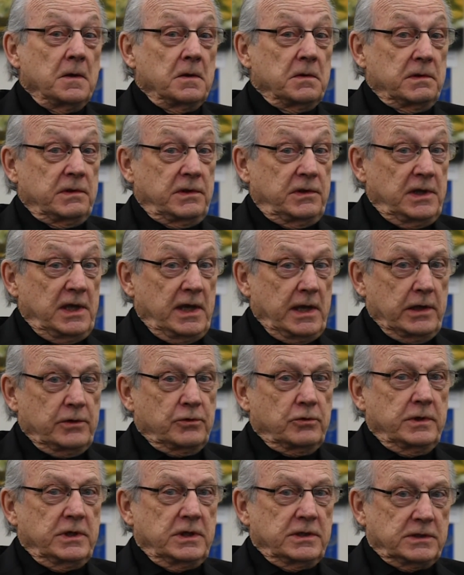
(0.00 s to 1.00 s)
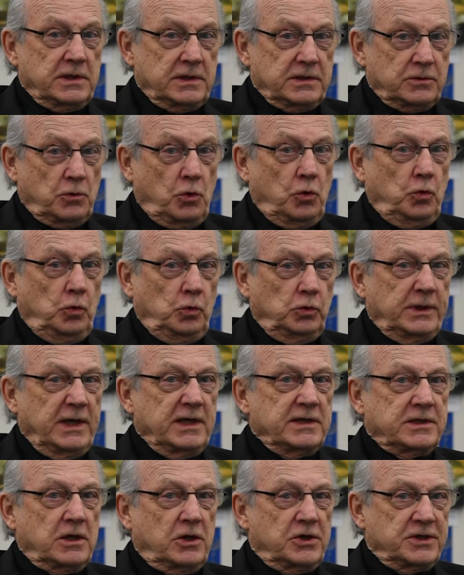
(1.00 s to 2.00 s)
Theater is as old
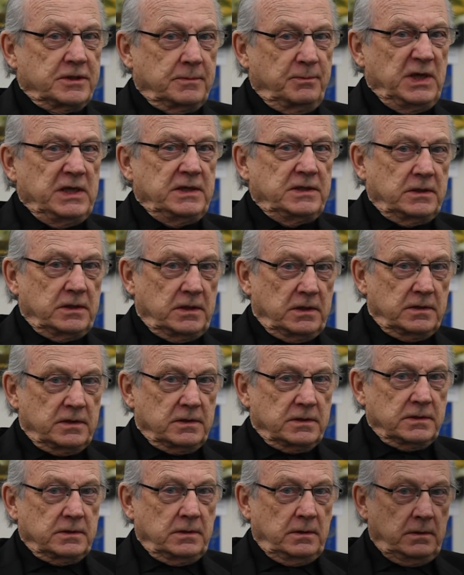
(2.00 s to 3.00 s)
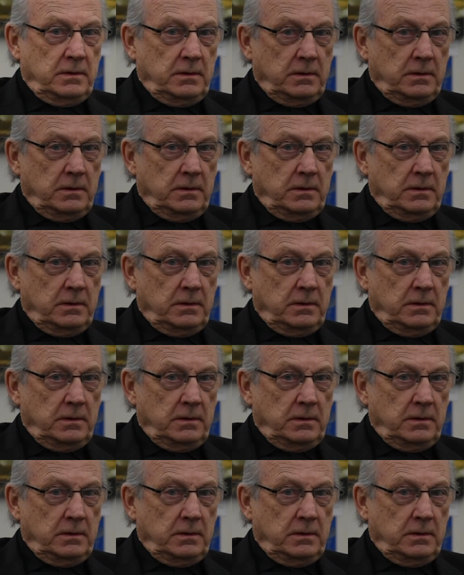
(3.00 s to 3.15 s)
as our species.